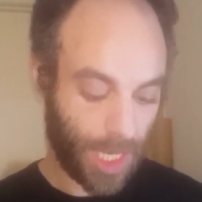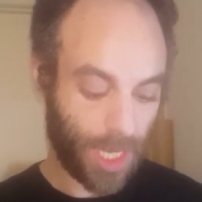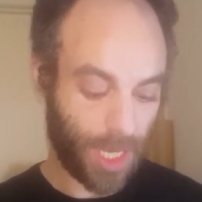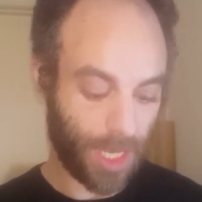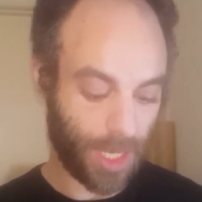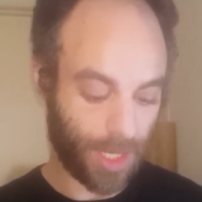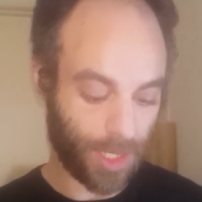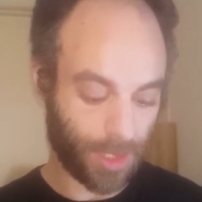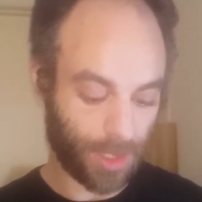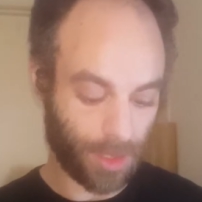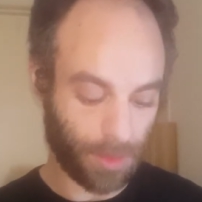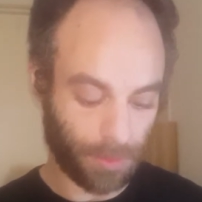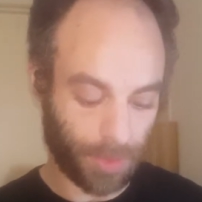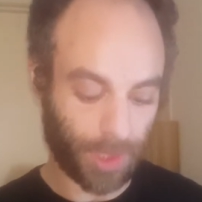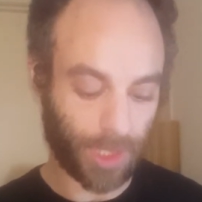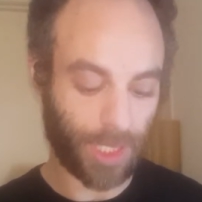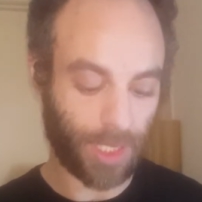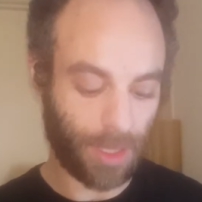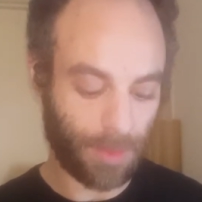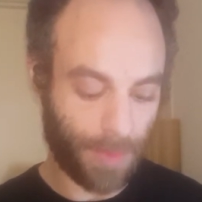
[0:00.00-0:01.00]
It is
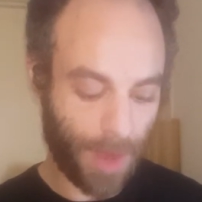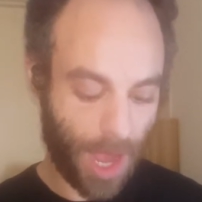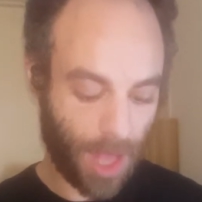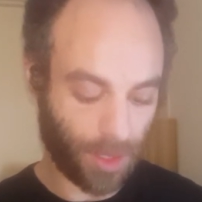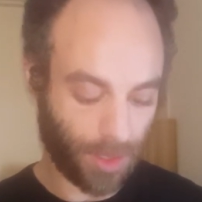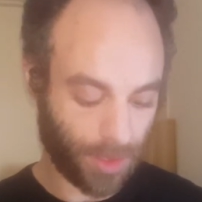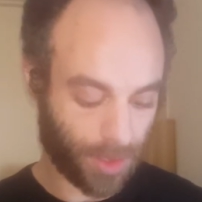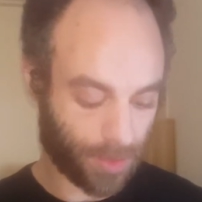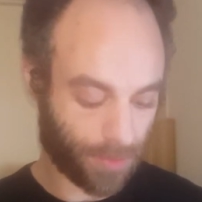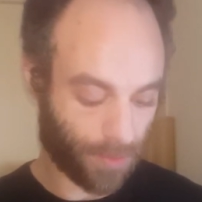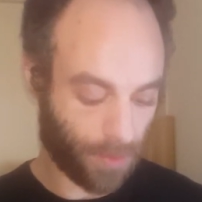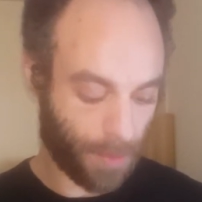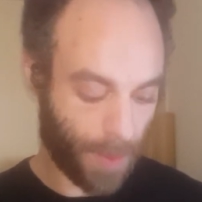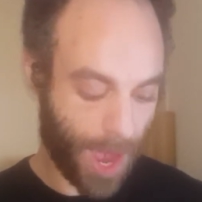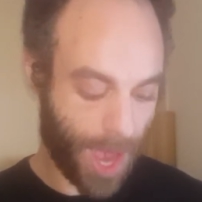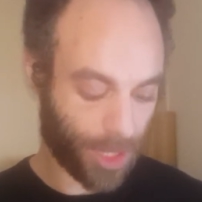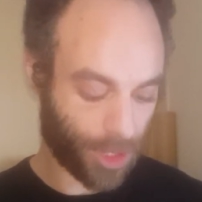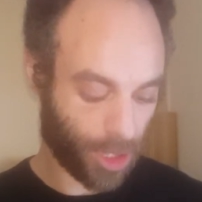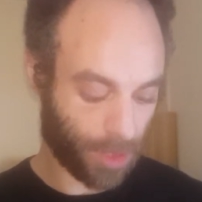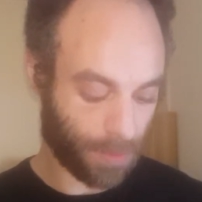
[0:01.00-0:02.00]
completely balanced for
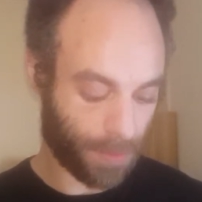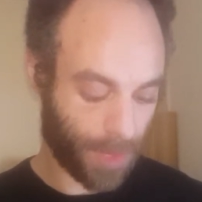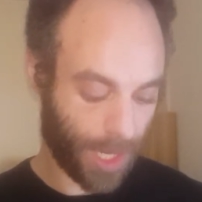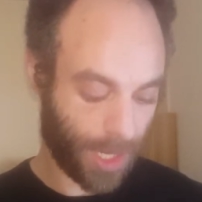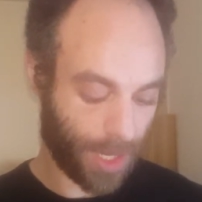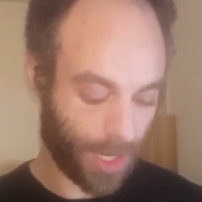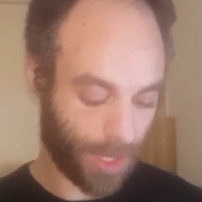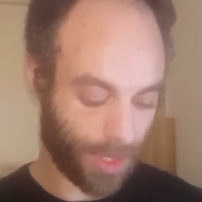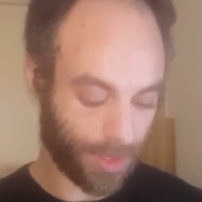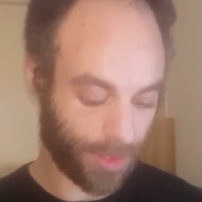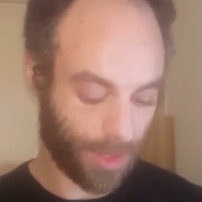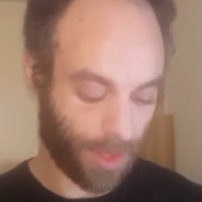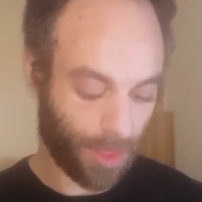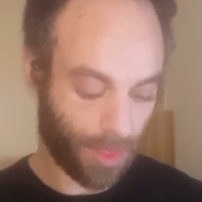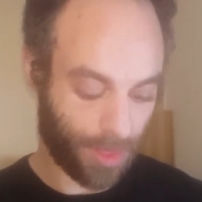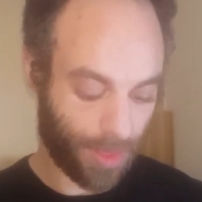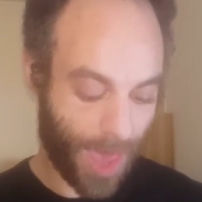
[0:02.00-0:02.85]
Magic because